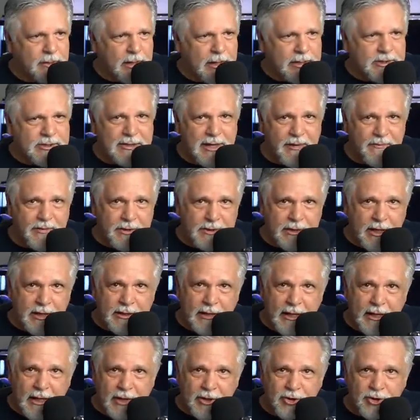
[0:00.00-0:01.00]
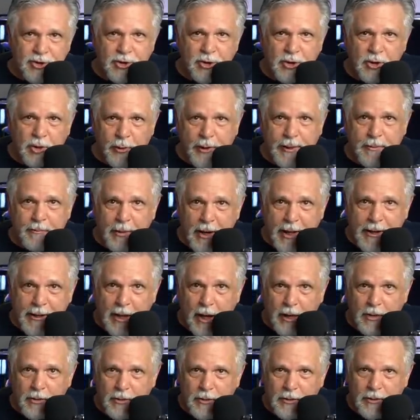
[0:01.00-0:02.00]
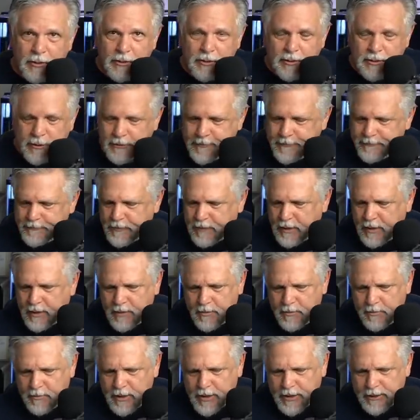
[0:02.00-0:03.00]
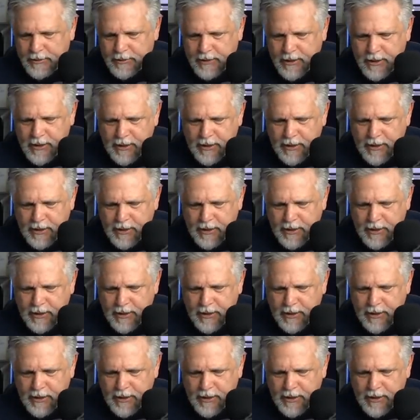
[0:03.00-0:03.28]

17-inch green pleco. But